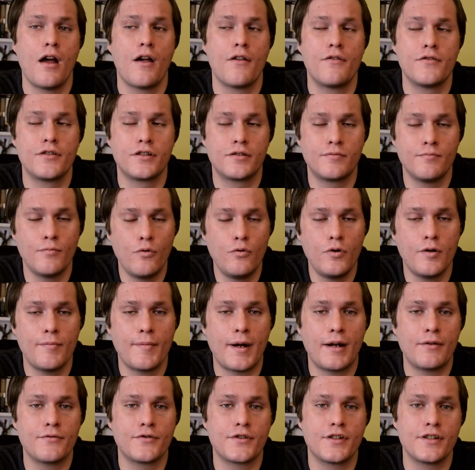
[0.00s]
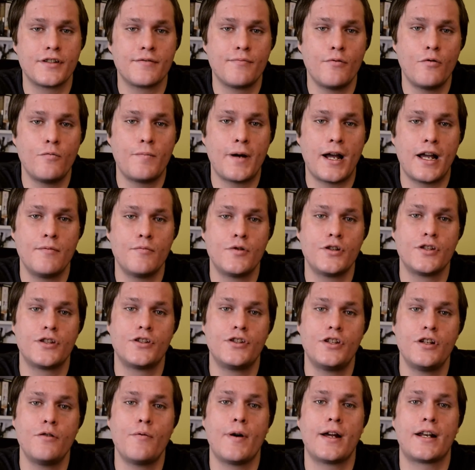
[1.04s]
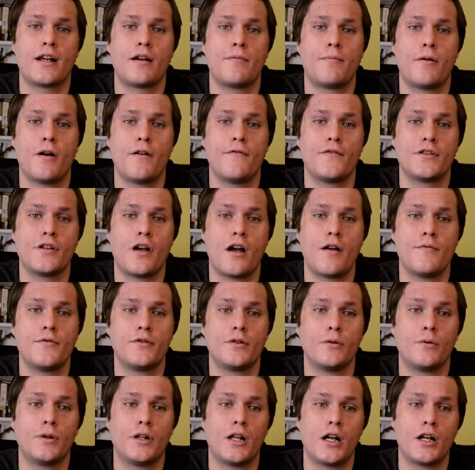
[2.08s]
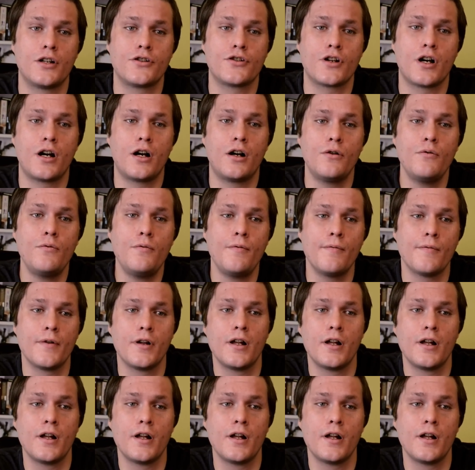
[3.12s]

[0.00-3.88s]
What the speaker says: small amounts and small payments do add up over time to a larger whole.